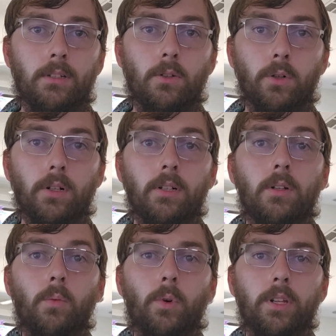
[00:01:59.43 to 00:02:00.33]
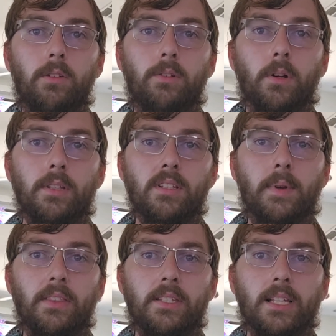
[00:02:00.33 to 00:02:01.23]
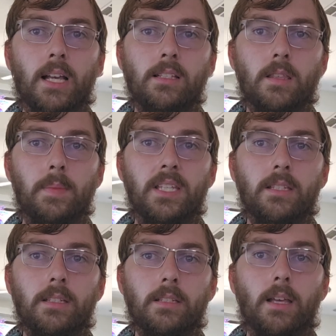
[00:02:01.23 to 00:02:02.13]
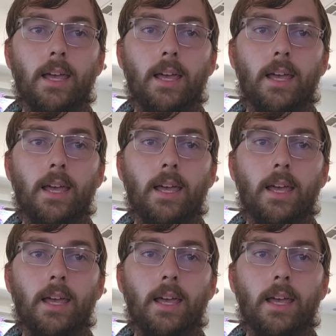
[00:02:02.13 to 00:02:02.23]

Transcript: Or, what do you notice the size of the pieces?